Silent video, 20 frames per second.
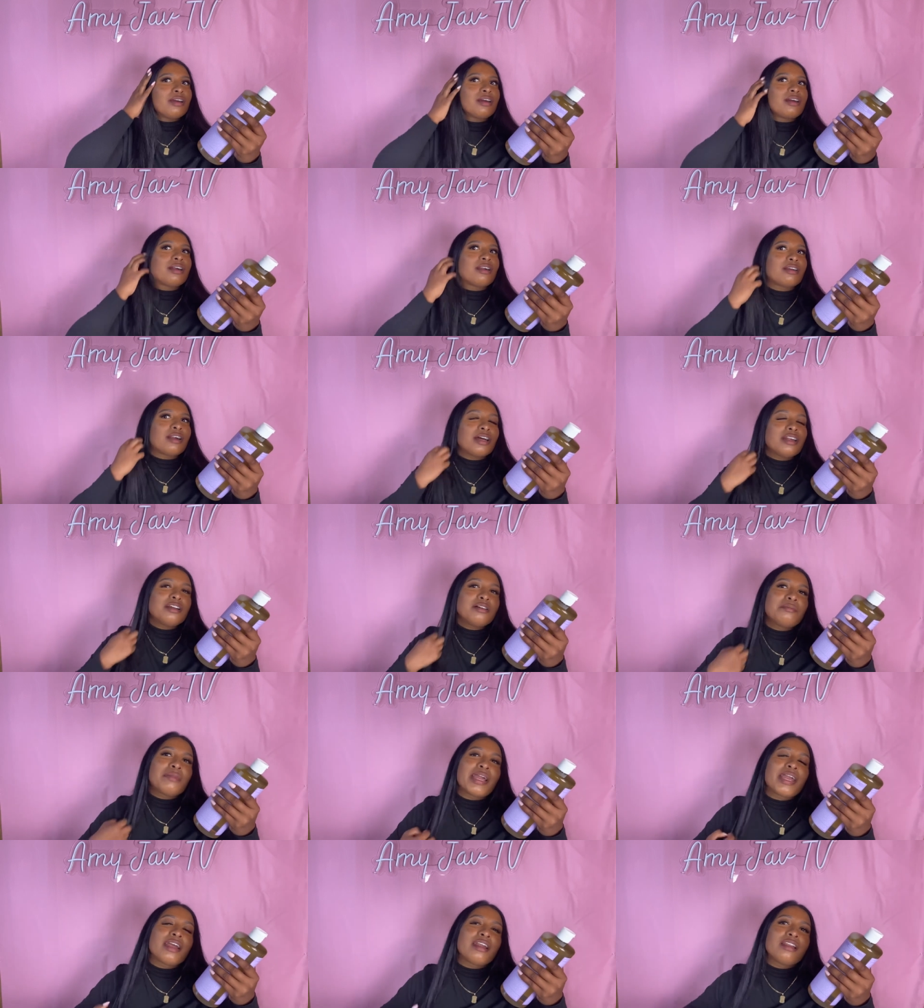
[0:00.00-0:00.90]
Girl, I know
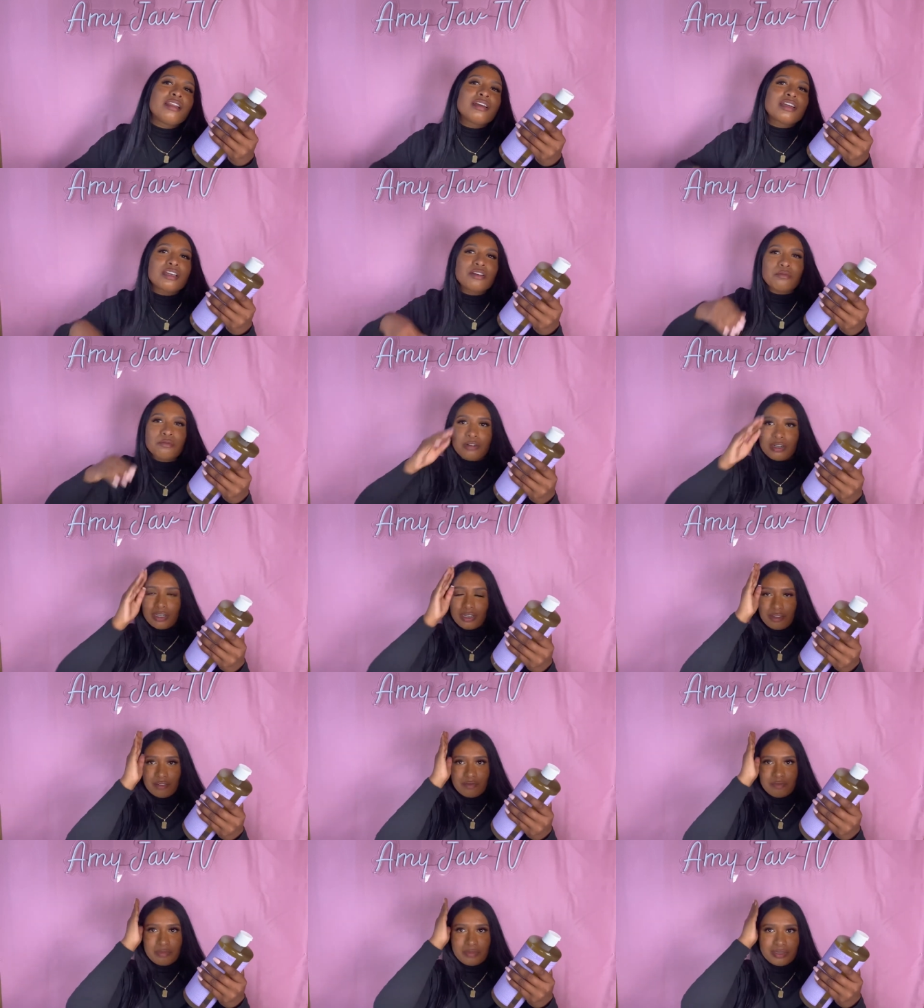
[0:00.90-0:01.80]
my hair looking
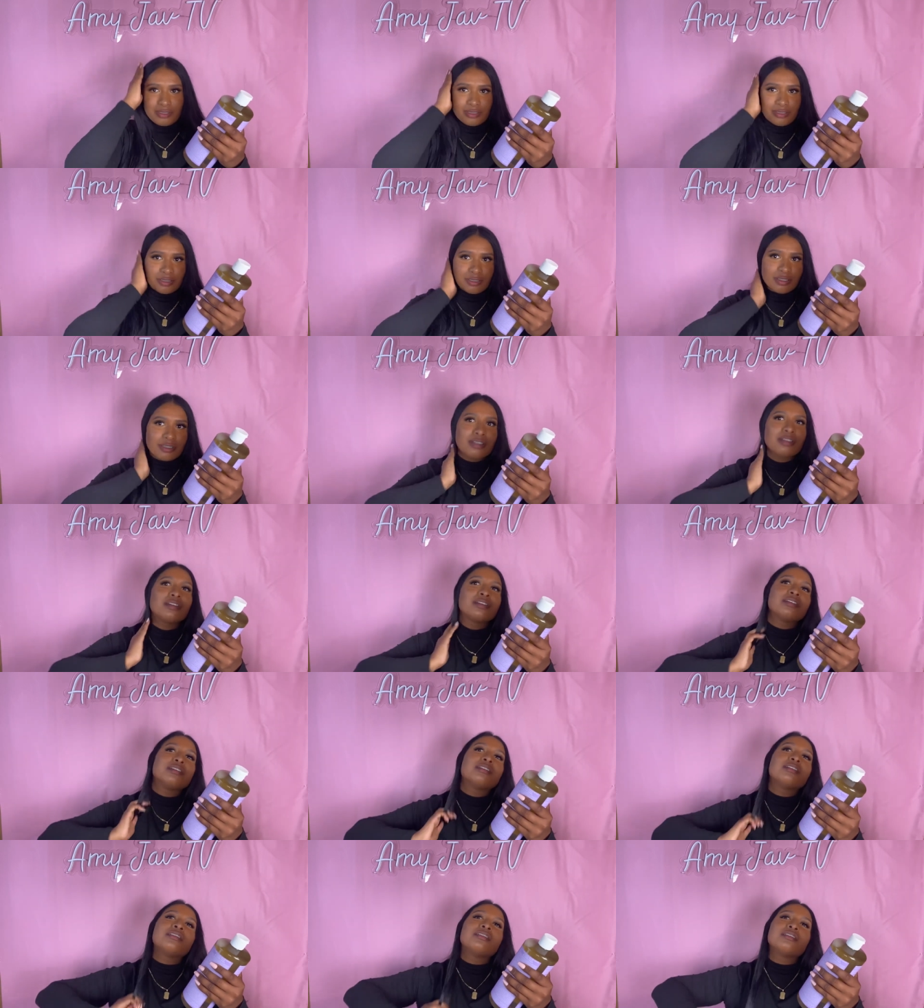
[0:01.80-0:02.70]
rough, but
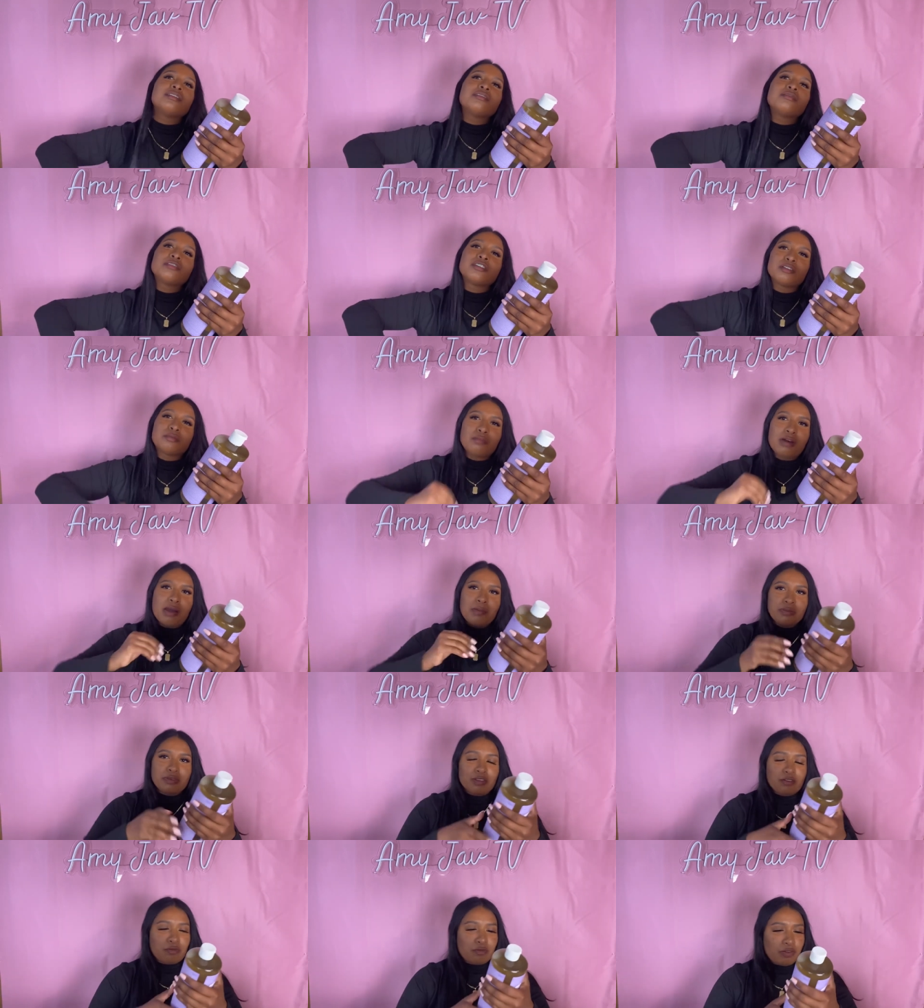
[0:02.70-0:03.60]
to mop
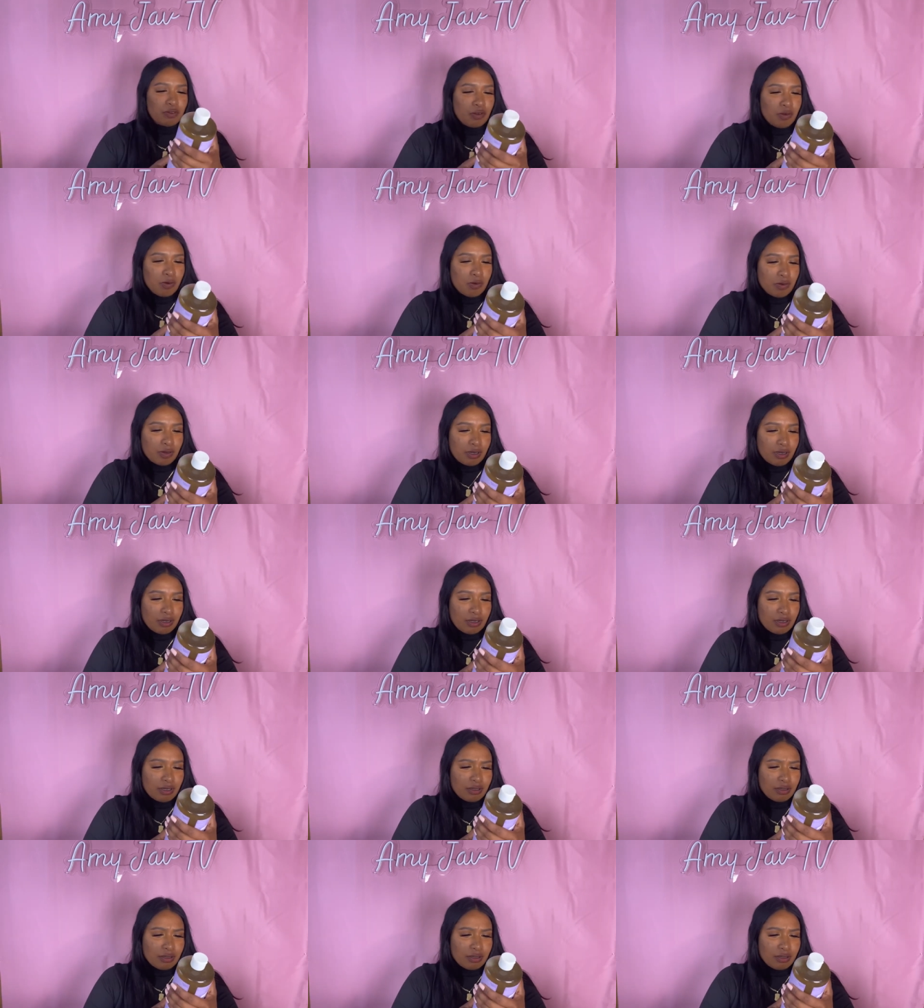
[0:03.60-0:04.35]
the floor,